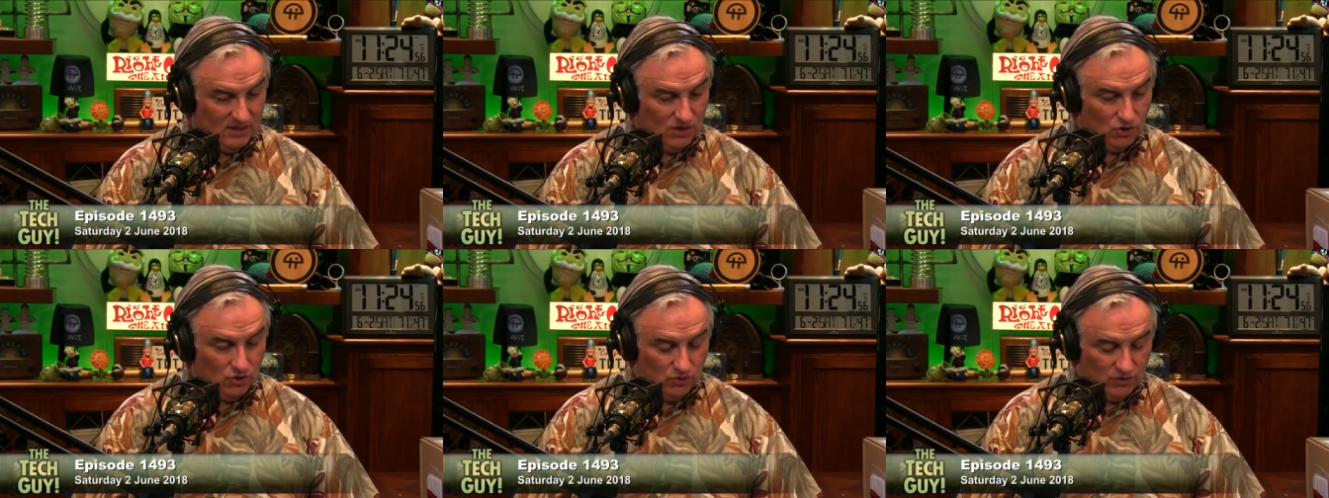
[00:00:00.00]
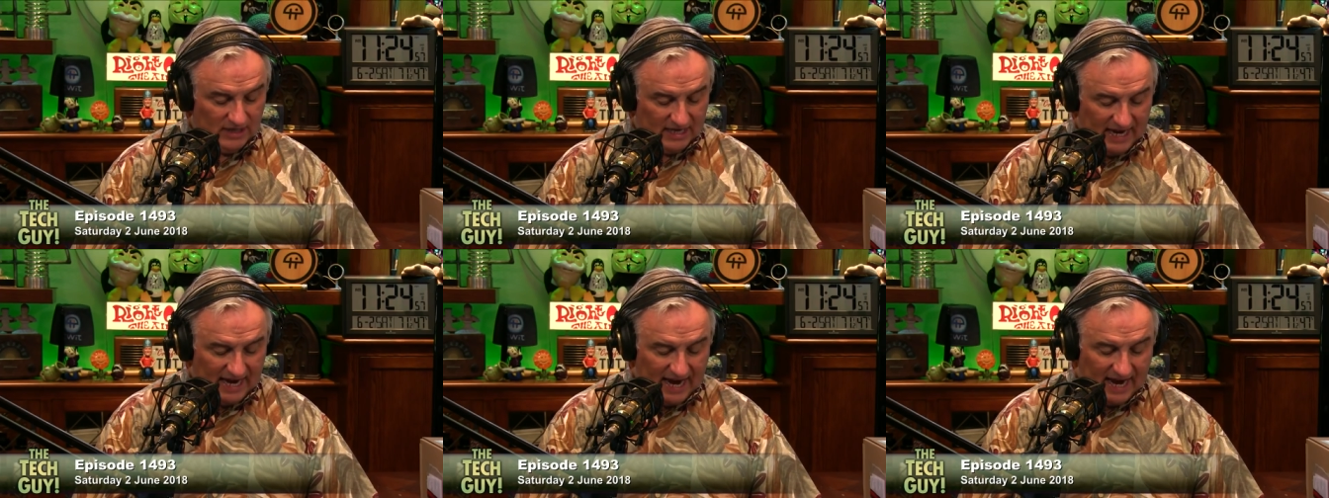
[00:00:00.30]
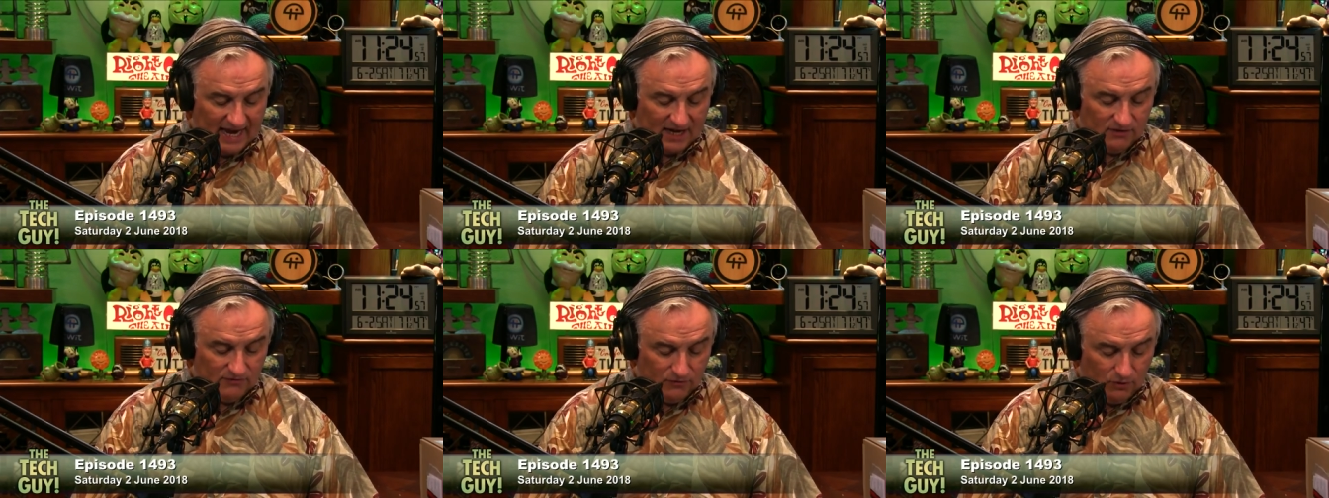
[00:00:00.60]
you
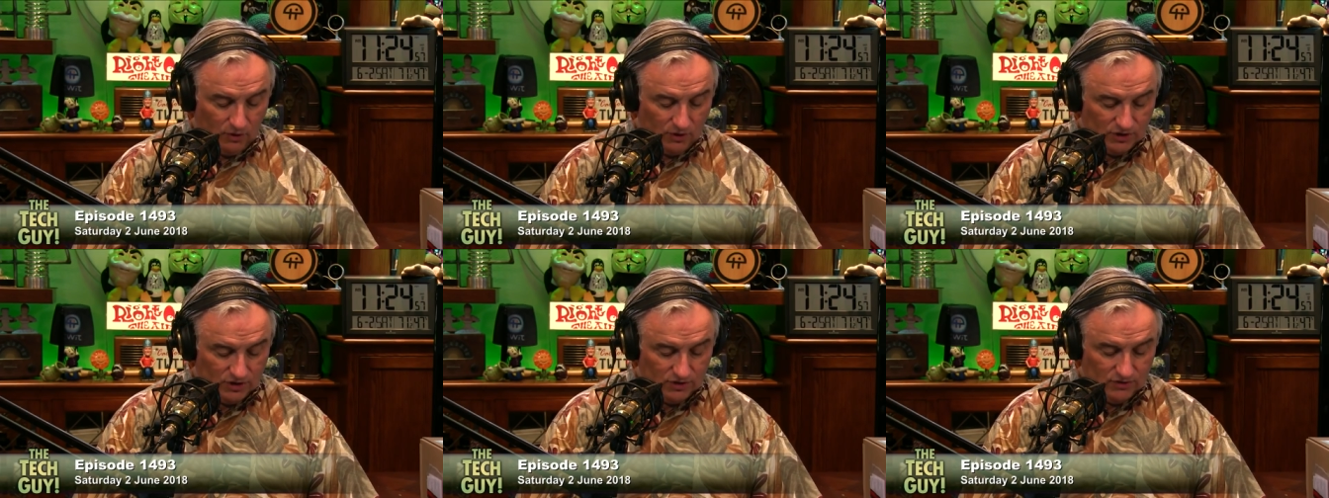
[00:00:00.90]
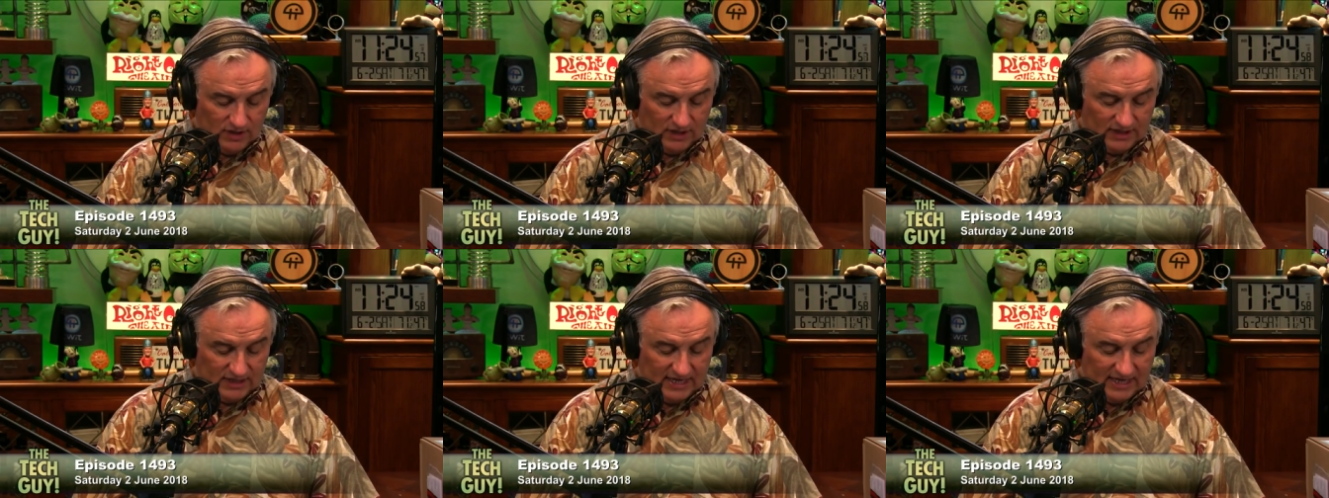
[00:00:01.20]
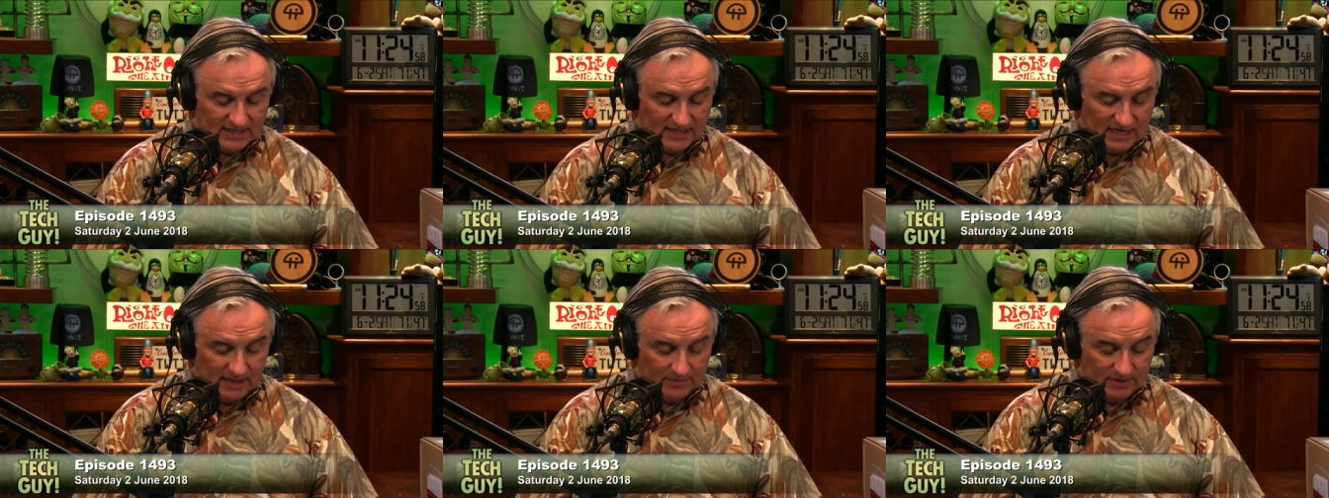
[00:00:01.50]
can, of course, do it on the
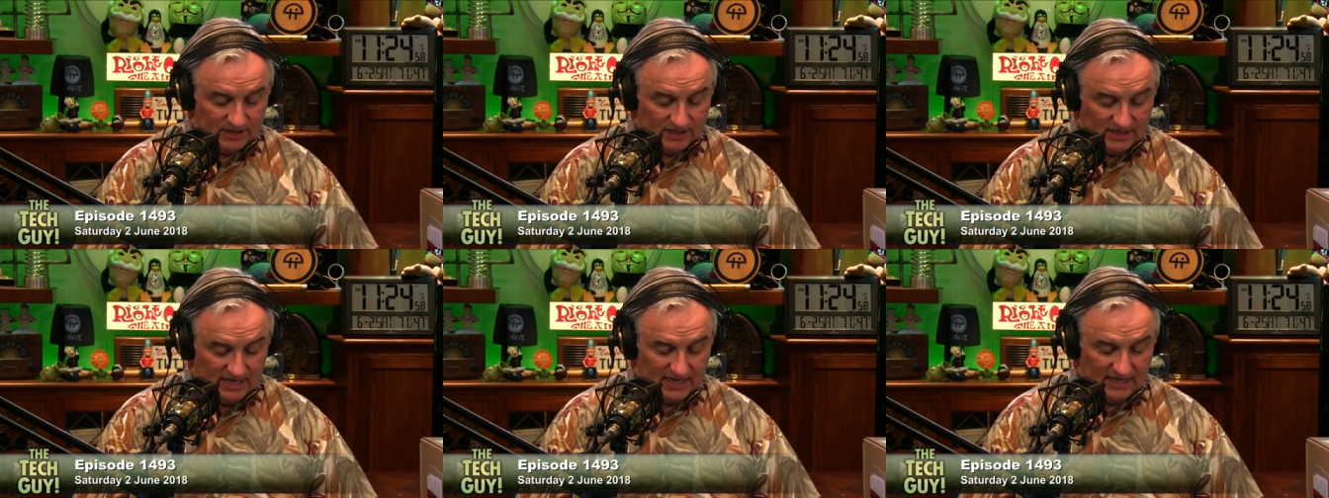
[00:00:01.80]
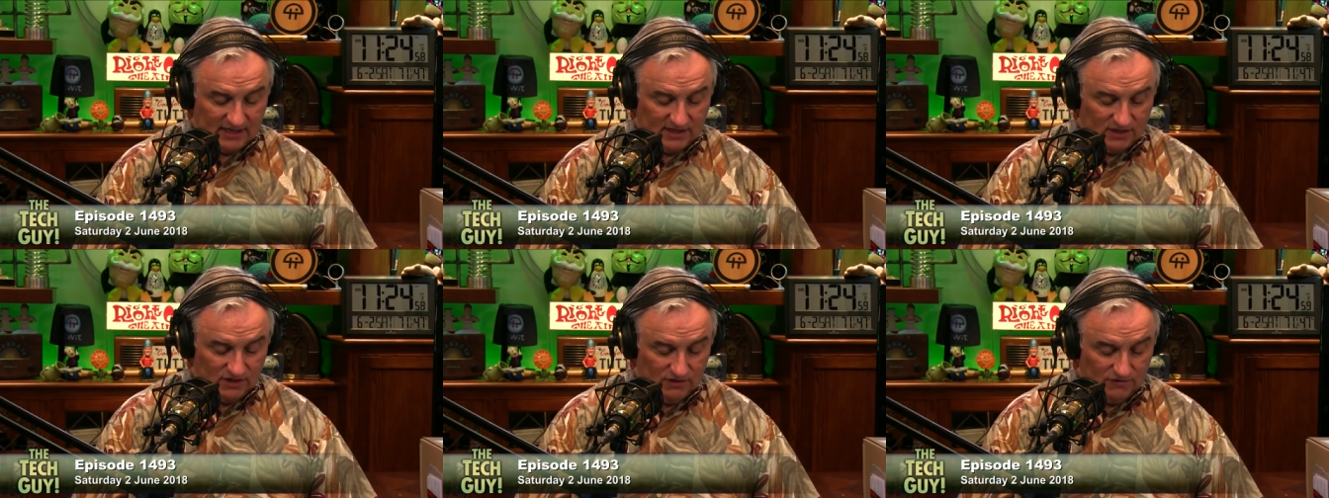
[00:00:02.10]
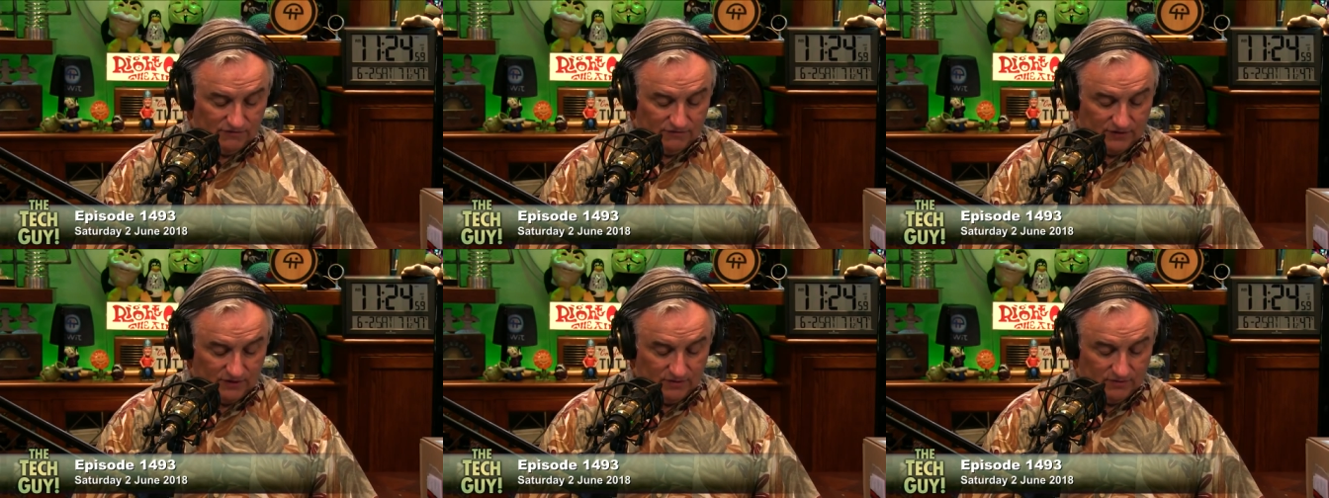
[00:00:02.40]
desktop and send it to
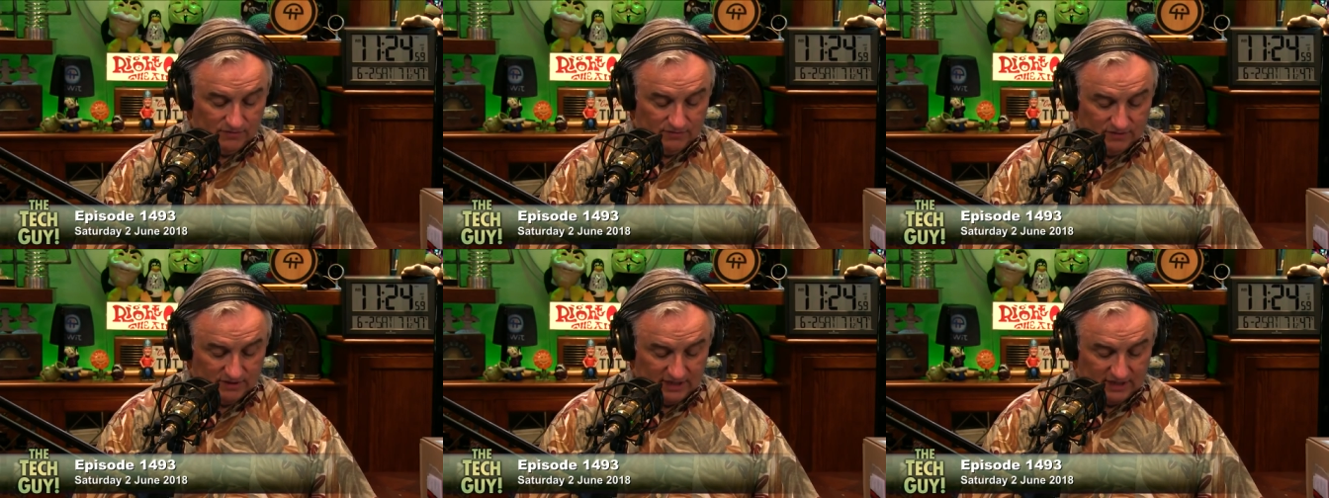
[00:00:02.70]
your phone,